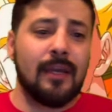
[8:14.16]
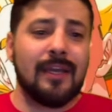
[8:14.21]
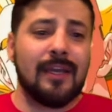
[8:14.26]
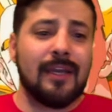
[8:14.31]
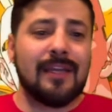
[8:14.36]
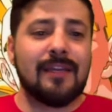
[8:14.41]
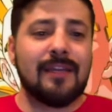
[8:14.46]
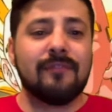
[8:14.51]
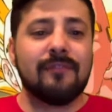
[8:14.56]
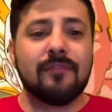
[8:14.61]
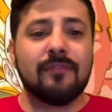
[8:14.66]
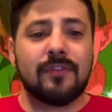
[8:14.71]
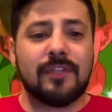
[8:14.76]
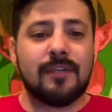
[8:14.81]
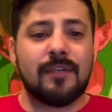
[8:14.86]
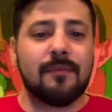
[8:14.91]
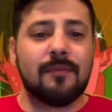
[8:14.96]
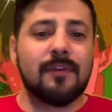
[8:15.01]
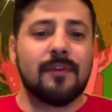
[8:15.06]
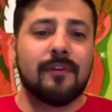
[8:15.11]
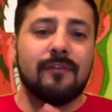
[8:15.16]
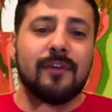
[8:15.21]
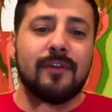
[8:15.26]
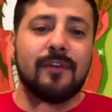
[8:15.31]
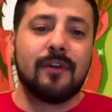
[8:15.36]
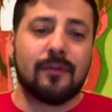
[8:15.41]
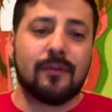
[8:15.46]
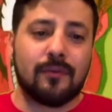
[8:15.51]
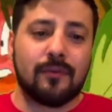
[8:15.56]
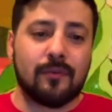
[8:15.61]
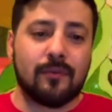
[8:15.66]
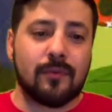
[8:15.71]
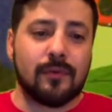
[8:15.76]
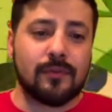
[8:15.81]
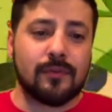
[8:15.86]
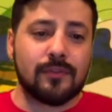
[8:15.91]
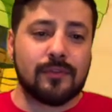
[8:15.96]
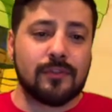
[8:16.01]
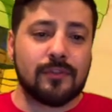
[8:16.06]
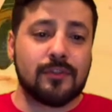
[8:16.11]
Evil Demon of the
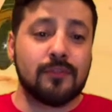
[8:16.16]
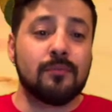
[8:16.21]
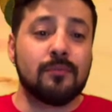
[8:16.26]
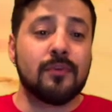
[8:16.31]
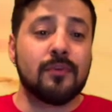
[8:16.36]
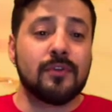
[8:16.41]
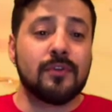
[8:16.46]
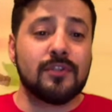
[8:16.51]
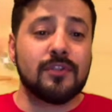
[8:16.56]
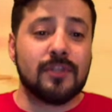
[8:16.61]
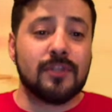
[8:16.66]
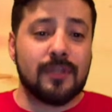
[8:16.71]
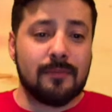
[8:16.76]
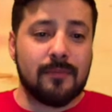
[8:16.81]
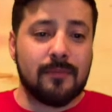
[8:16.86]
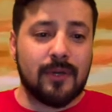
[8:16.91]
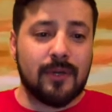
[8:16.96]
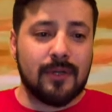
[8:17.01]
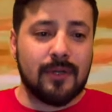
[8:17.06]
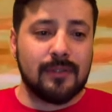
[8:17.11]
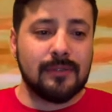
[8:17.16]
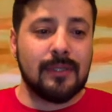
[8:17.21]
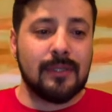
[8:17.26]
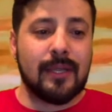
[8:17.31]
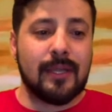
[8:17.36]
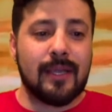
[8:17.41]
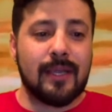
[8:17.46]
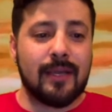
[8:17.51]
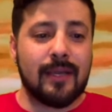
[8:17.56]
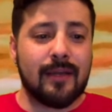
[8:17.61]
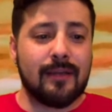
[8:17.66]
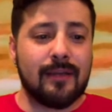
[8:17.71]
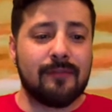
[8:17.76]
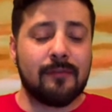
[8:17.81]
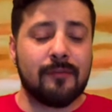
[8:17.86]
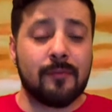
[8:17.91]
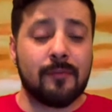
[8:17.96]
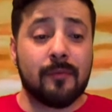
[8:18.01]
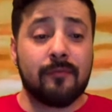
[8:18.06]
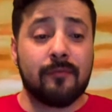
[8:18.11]
Underworld, Super Jun Inba. And if you
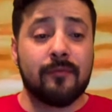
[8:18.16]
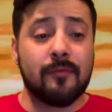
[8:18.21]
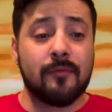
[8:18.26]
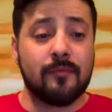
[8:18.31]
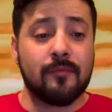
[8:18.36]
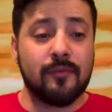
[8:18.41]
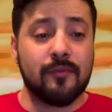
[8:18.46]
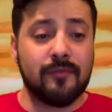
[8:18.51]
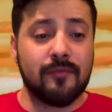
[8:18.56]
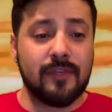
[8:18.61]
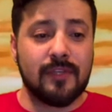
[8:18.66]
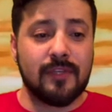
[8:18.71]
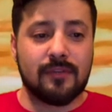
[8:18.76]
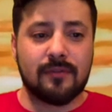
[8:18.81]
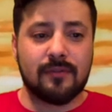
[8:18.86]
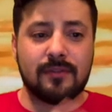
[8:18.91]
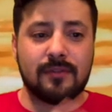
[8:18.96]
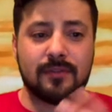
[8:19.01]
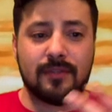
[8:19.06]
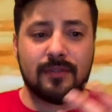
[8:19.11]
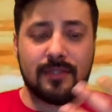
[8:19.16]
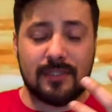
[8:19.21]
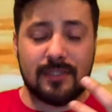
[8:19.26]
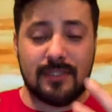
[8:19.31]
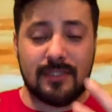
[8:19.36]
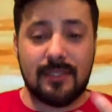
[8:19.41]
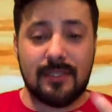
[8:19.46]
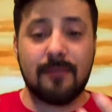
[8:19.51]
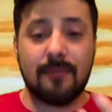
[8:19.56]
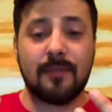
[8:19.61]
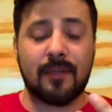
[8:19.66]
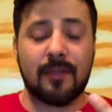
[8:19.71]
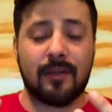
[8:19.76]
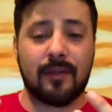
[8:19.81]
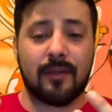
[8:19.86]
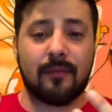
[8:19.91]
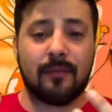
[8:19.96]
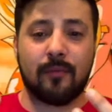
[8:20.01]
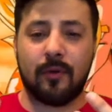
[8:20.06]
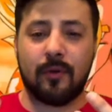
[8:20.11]
remember from the movie, he turns into this demon-like
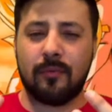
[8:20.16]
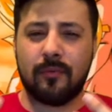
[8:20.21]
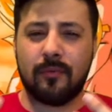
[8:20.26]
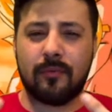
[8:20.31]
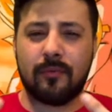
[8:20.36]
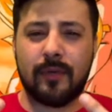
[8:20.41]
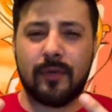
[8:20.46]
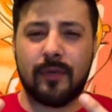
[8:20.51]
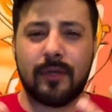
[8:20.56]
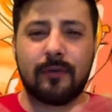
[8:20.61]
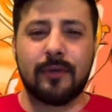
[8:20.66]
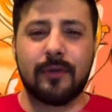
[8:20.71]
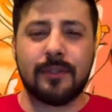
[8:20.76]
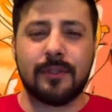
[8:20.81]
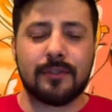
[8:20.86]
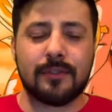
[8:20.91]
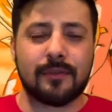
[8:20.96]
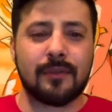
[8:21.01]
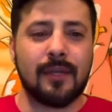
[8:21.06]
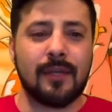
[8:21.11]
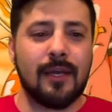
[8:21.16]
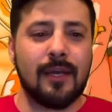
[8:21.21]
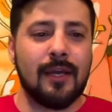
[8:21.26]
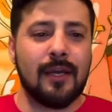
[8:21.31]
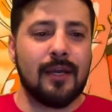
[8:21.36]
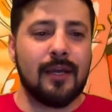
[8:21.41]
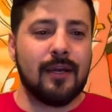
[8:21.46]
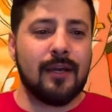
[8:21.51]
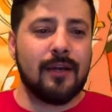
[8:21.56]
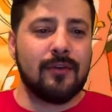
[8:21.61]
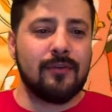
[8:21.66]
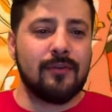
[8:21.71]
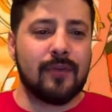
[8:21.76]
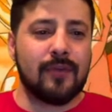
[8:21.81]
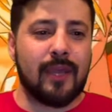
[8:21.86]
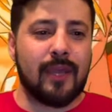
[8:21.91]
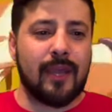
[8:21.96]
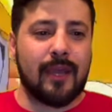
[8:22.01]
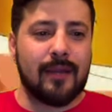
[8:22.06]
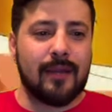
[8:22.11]
purple-red creature who
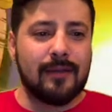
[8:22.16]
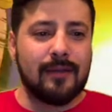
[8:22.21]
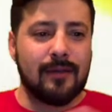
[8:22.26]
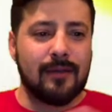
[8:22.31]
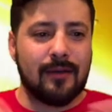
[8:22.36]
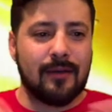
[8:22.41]
can